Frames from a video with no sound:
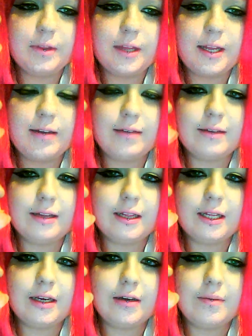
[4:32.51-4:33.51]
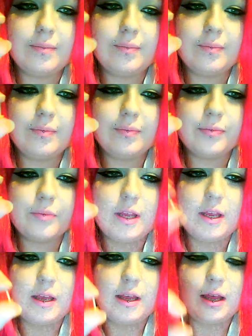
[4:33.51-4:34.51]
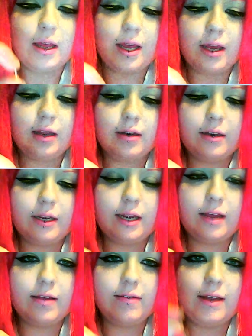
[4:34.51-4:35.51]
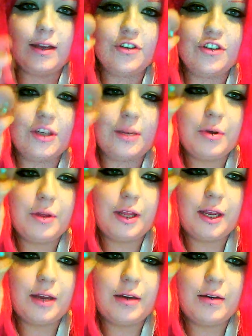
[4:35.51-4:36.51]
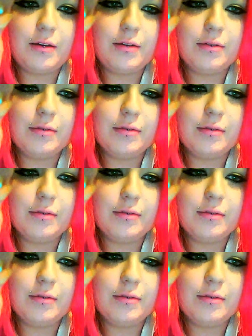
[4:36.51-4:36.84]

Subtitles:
It is clear and it has a gem on the end.